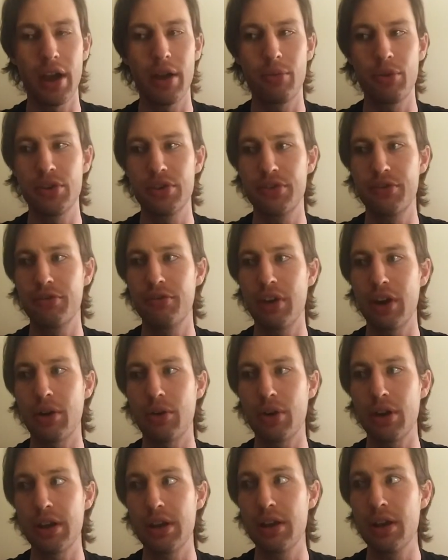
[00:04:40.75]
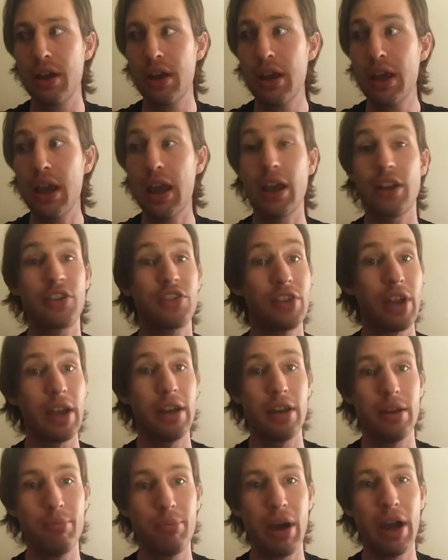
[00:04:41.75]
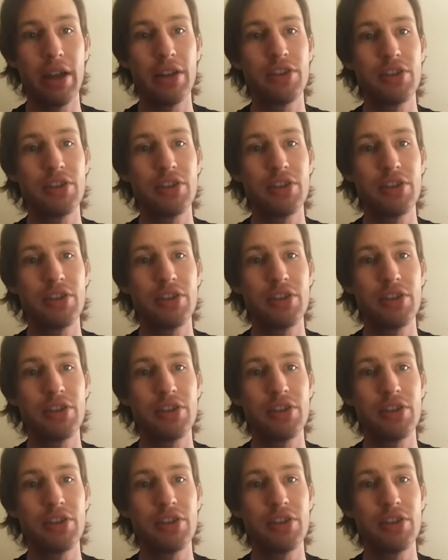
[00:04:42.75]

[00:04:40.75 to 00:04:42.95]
I was very excited by